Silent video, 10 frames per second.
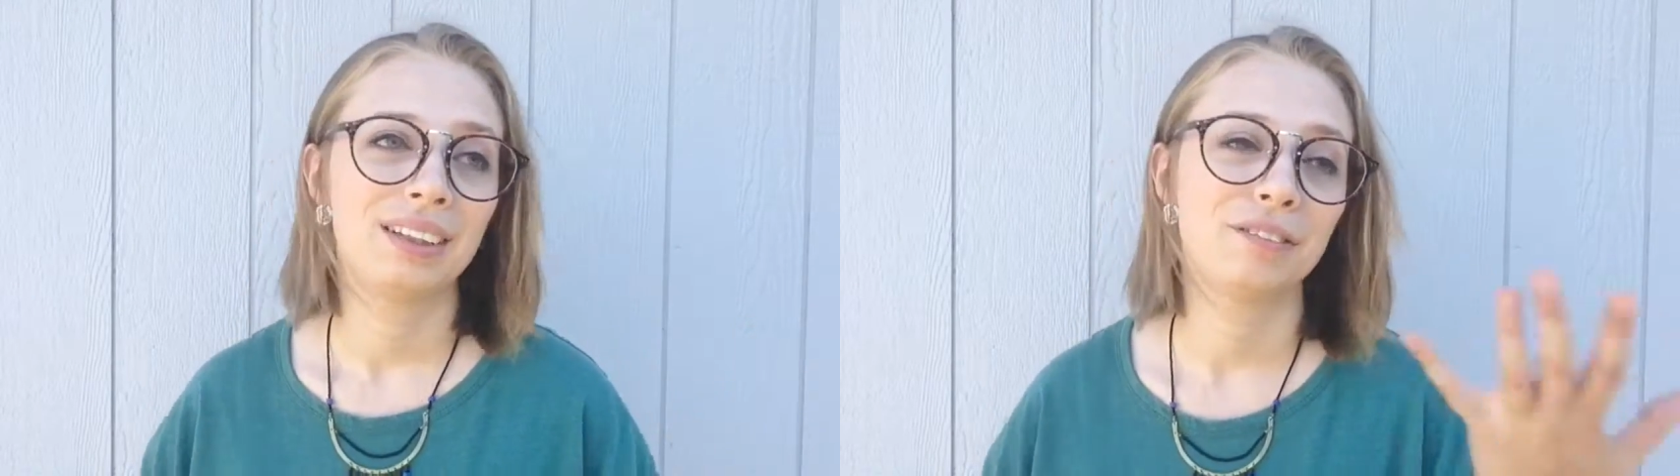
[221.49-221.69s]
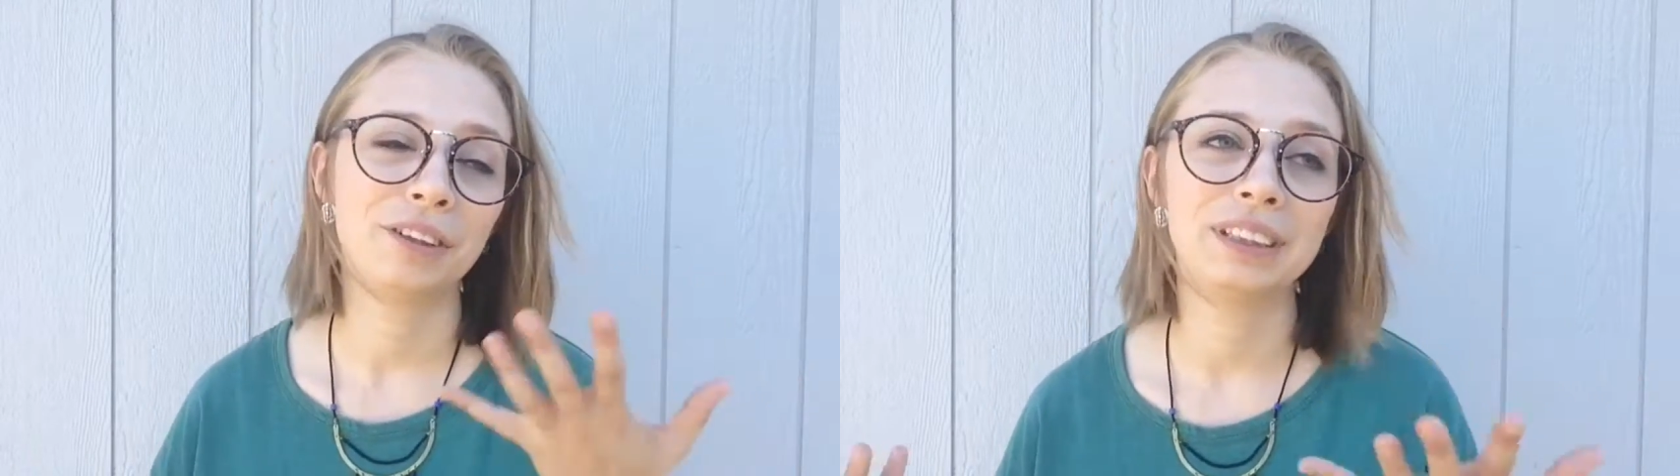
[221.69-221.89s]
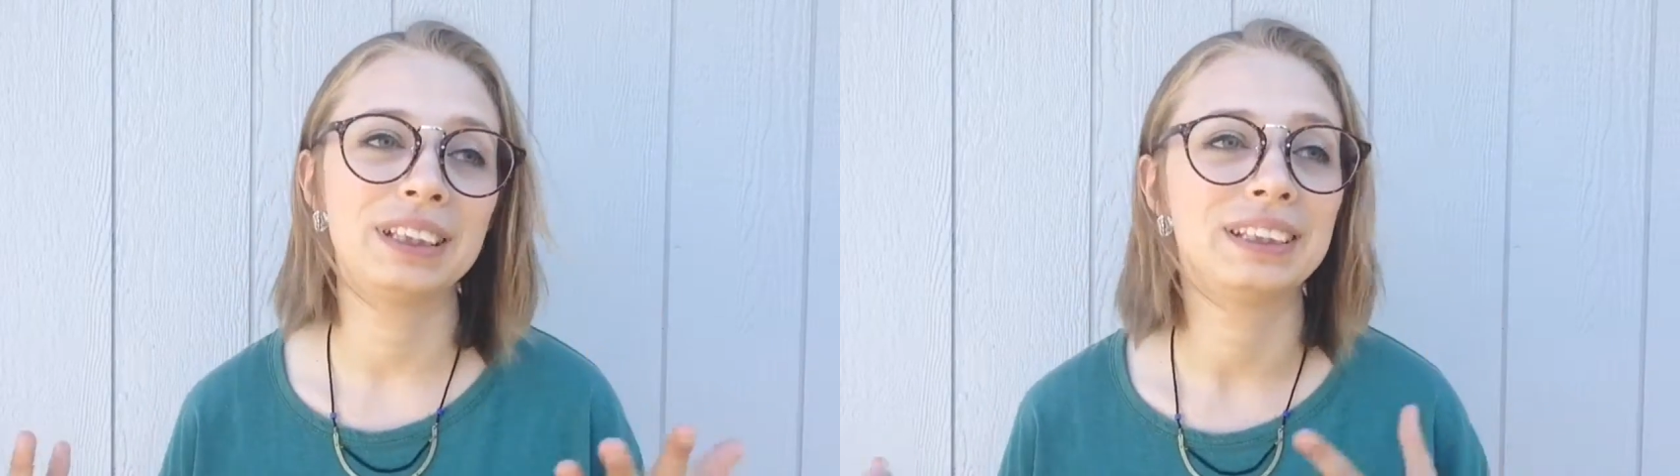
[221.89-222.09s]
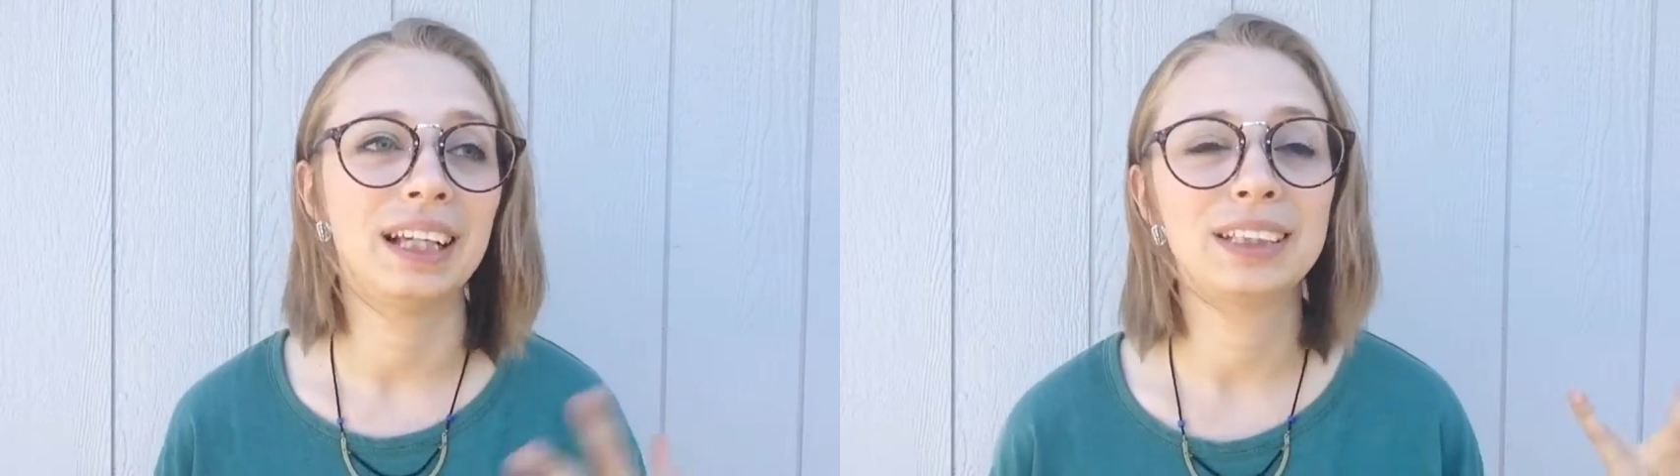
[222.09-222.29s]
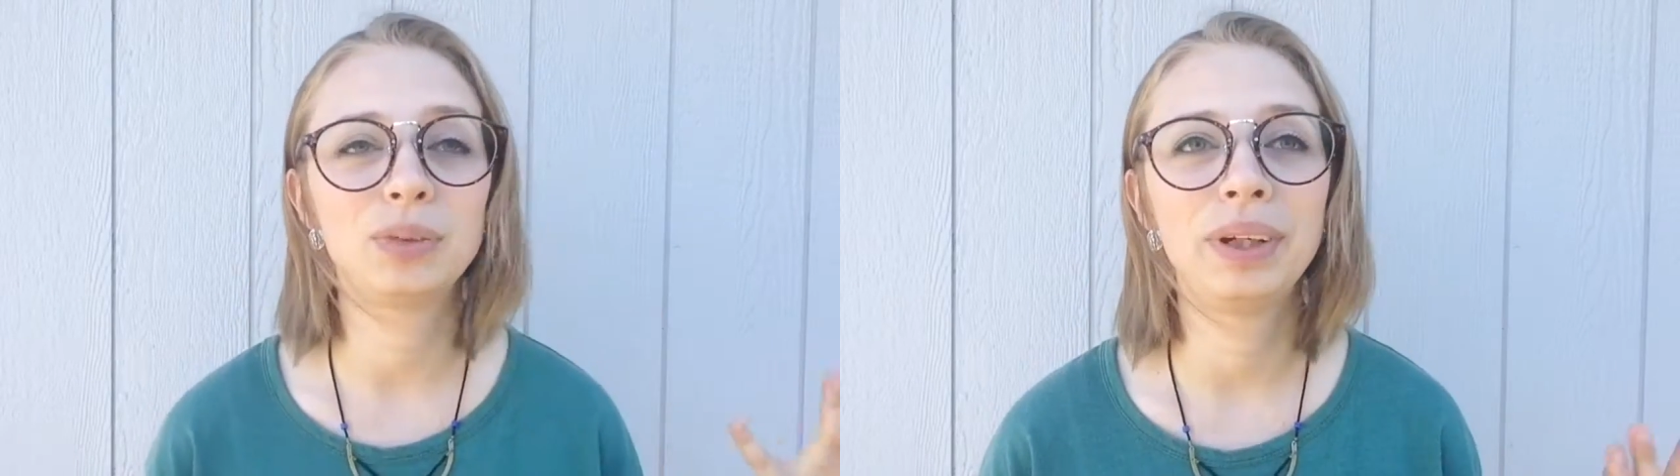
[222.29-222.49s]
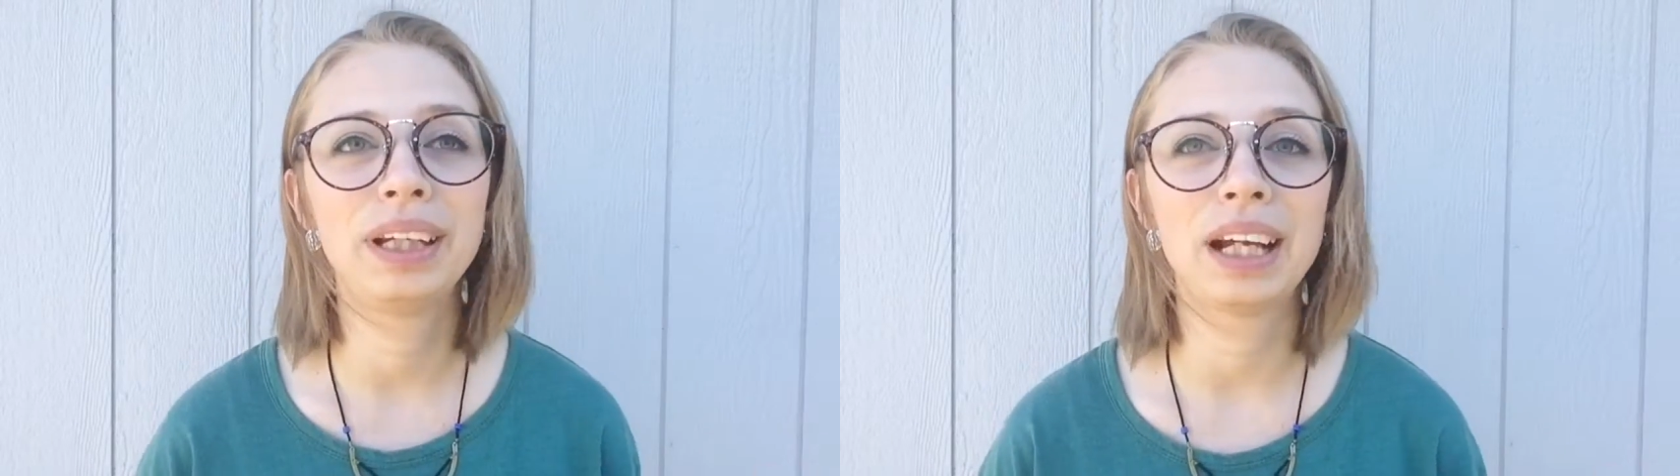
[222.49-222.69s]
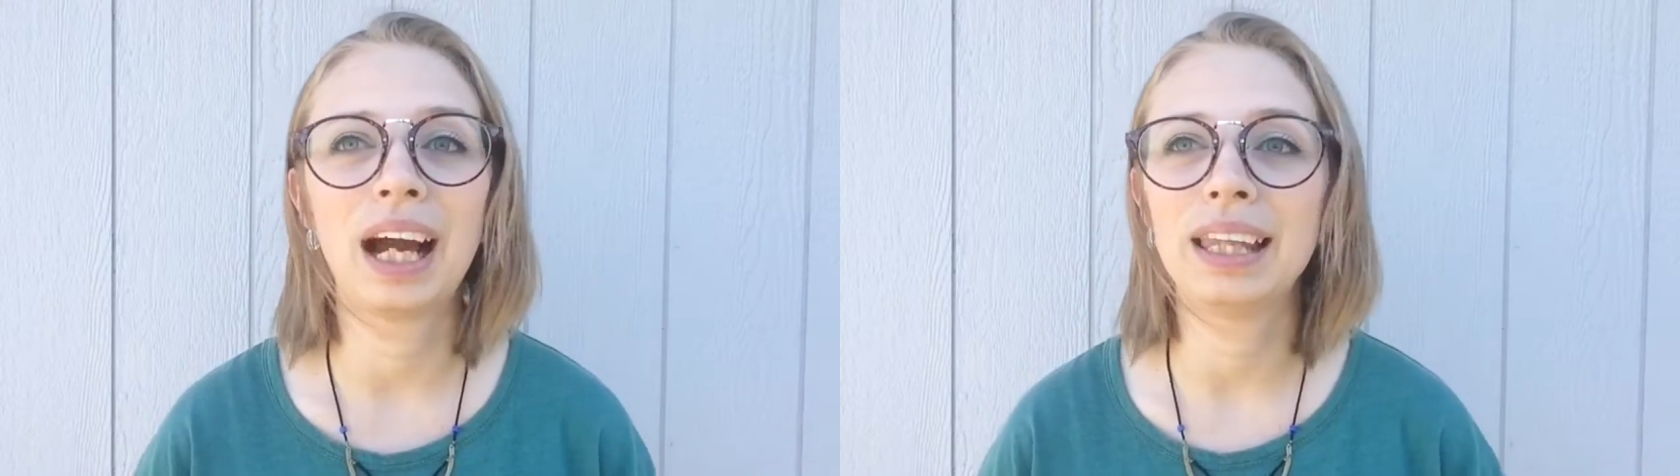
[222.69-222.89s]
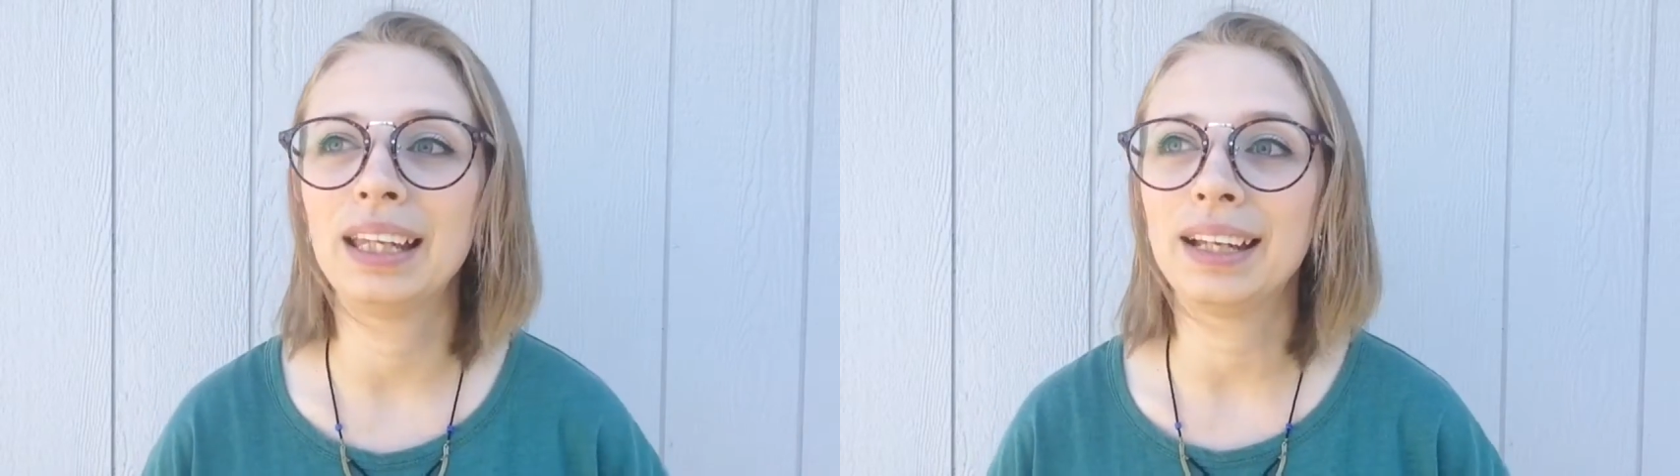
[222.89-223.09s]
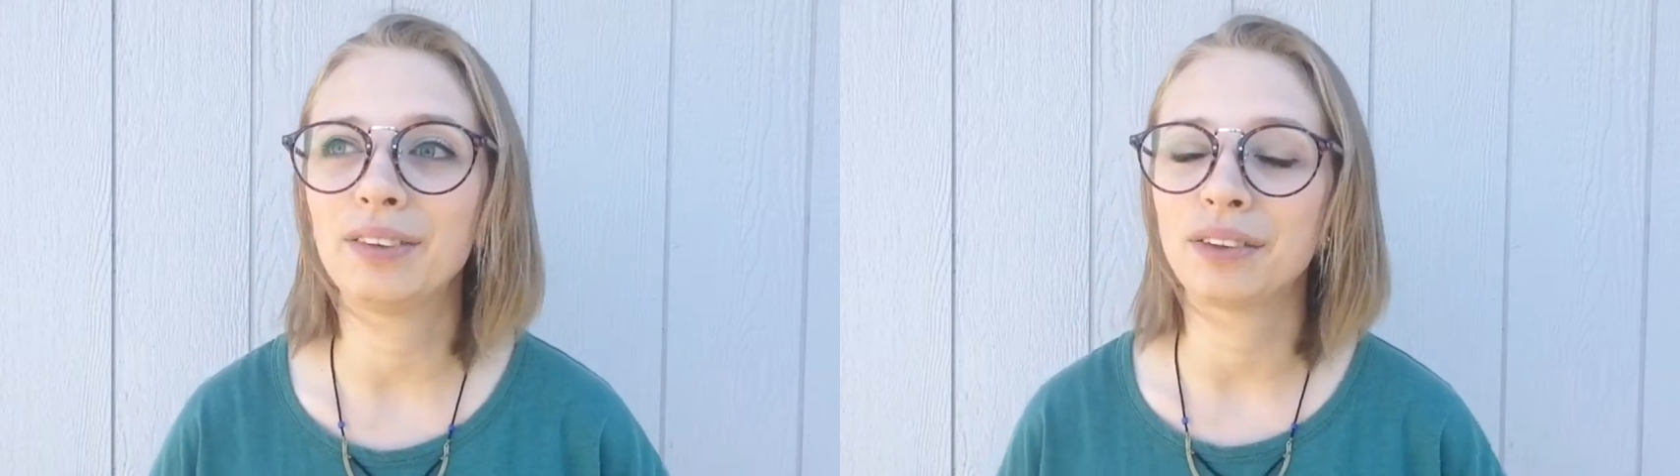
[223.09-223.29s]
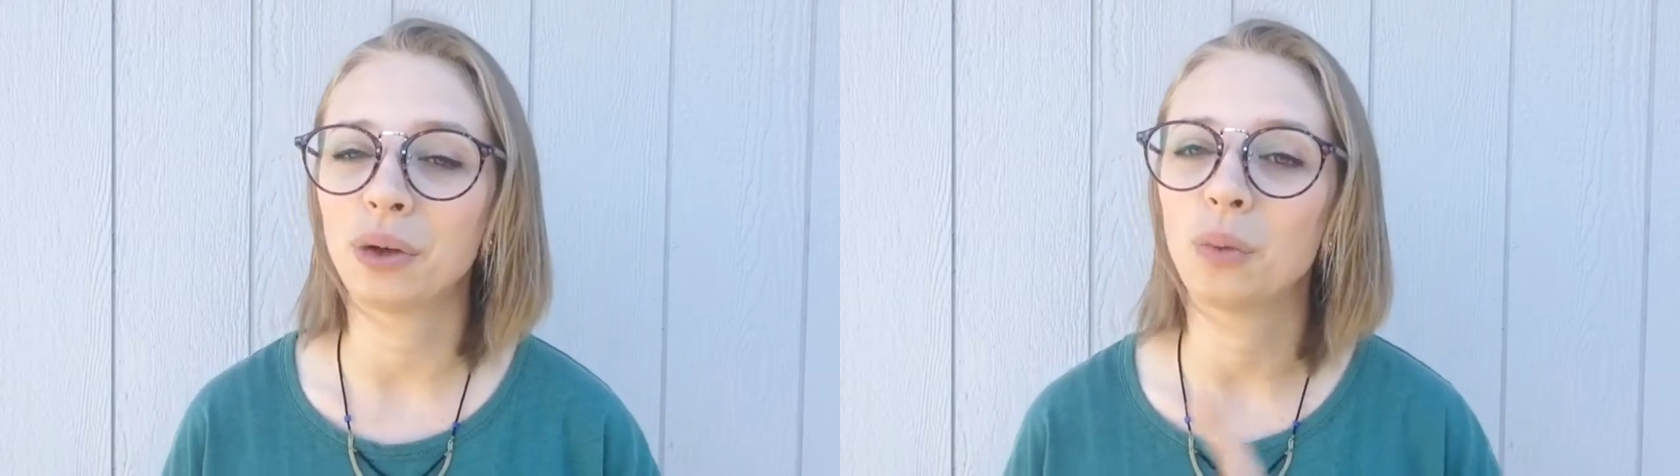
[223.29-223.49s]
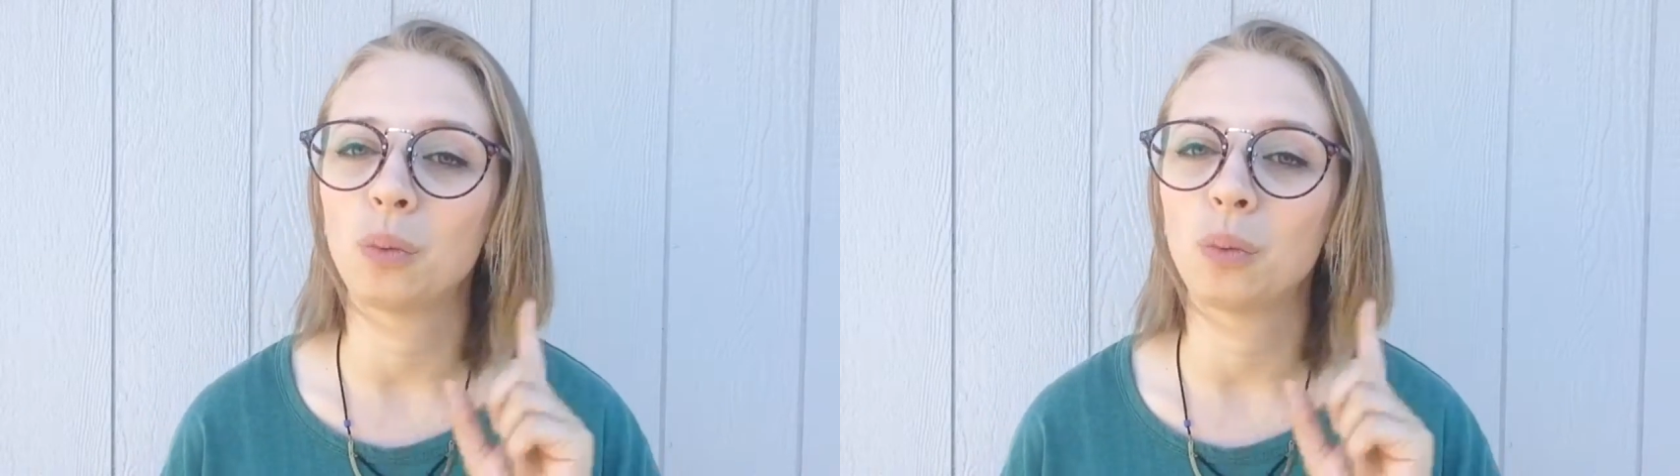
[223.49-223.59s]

For instance, last week I think I wrote